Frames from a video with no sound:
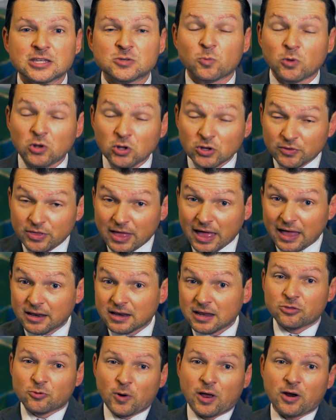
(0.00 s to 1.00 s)
And we'll look at
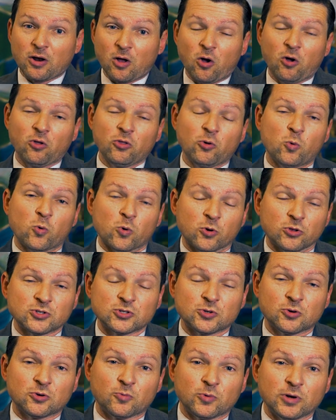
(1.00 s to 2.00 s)
that throughout all the
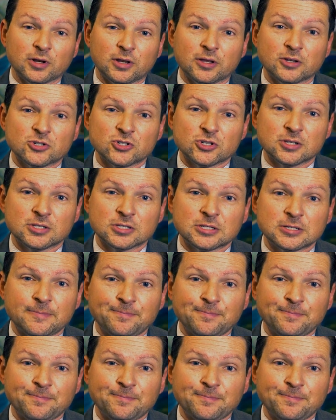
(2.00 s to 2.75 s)
world's religions.